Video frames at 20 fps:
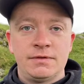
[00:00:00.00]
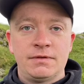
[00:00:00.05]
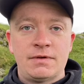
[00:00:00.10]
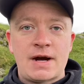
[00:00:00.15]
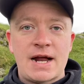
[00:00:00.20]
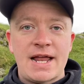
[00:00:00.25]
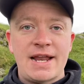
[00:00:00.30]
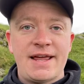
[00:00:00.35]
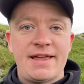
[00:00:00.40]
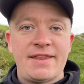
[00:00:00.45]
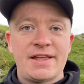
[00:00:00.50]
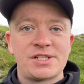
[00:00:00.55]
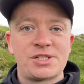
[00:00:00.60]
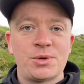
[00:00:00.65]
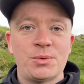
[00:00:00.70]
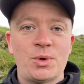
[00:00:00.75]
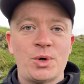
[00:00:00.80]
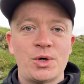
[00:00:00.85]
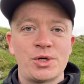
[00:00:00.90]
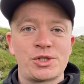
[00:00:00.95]
Right then, that's
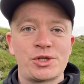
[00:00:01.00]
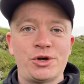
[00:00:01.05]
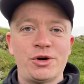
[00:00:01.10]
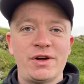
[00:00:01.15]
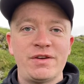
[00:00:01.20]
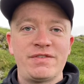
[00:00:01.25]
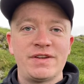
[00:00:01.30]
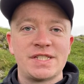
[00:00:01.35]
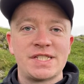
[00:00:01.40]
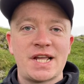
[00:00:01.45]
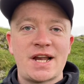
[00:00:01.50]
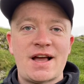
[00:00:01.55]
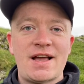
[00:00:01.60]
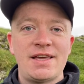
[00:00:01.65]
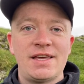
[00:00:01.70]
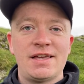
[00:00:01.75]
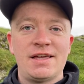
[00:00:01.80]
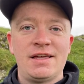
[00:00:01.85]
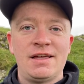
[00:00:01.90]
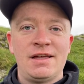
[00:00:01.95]
the water sorted for
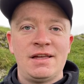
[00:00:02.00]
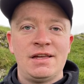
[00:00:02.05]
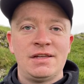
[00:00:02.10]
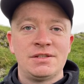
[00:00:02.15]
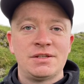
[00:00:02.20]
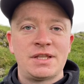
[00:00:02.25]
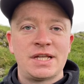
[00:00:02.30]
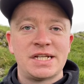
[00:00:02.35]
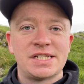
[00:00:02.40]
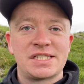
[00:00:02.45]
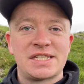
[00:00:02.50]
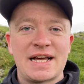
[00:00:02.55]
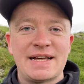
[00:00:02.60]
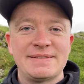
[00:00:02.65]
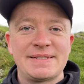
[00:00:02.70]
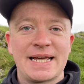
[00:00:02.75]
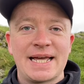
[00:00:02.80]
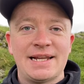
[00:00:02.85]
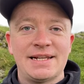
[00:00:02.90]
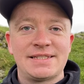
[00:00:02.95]
tonight. I think it's
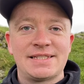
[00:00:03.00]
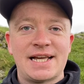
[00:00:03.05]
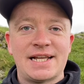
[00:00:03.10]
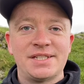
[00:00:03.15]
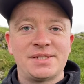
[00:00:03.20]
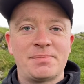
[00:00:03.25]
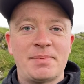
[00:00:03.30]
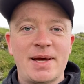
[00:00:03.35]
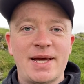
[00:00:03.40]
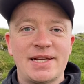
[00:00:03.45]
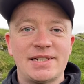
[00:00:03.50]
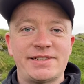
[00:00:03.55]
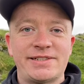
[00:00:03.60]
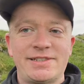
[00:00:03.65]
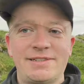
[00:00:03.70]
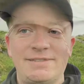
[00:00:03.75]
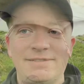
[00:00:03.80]
time to get the tents pitched.